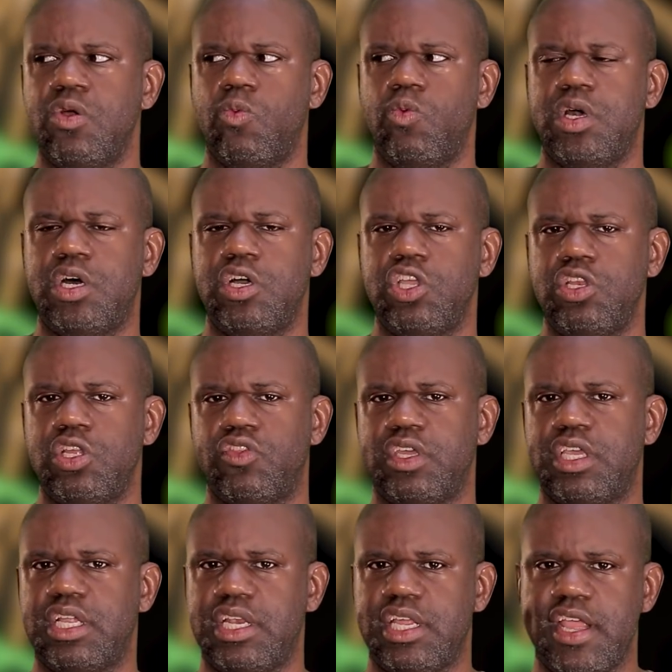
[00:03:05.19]
Well, the
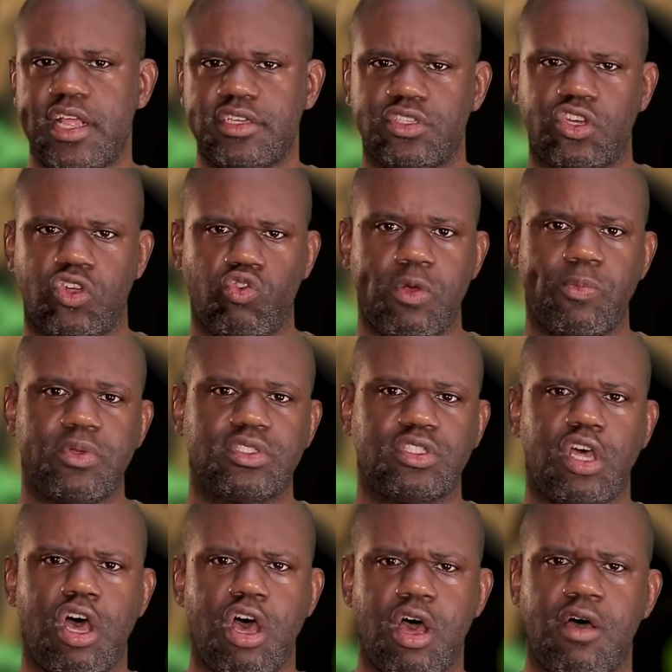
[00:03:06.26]
Ghanaians are going to rip us
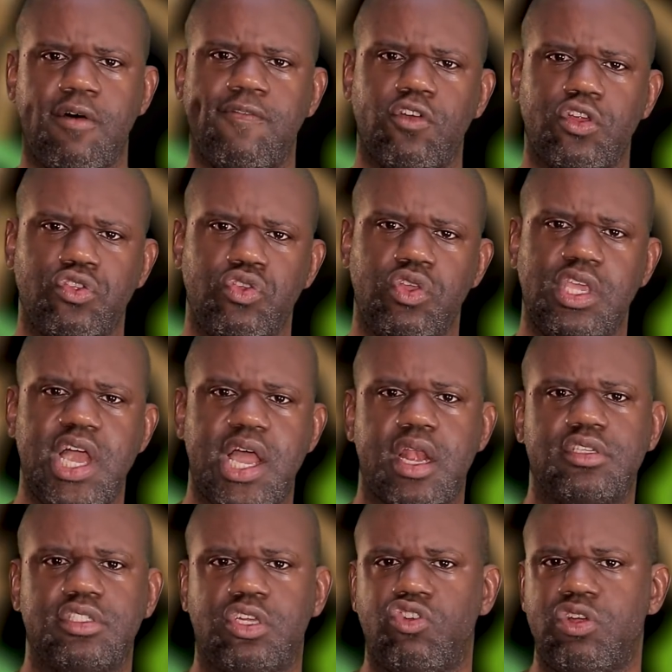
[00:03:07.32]
off, or
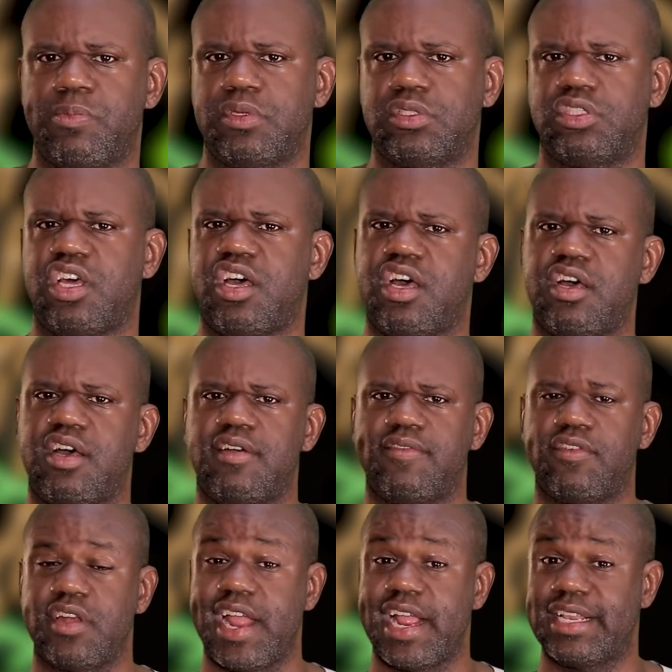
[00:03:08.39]
Ugandans are going to rip us off,
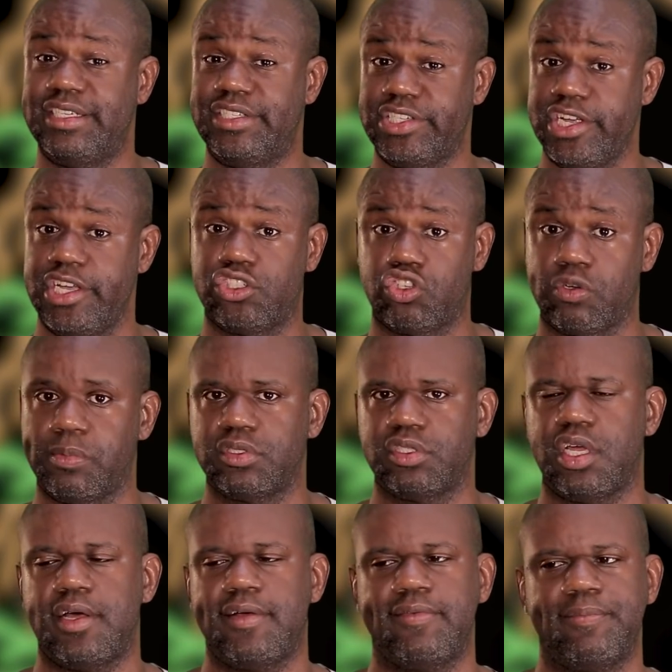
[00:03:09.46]
or Nigerians rip us
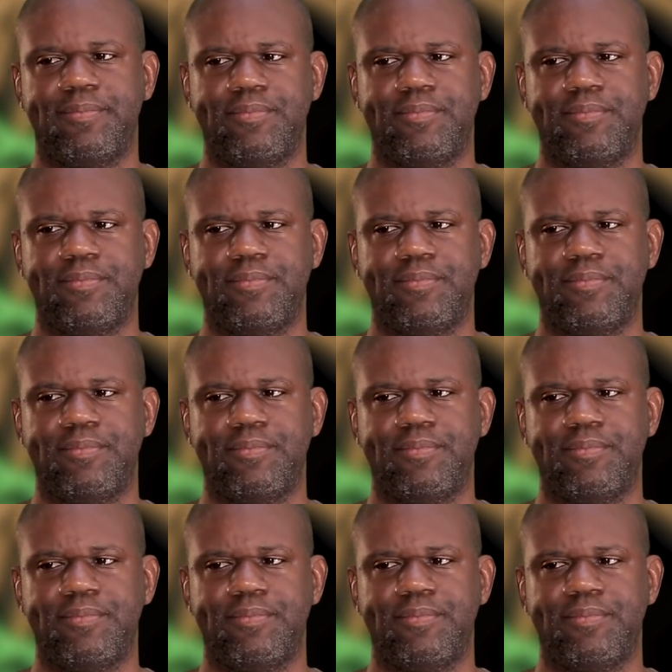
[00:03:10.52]
off.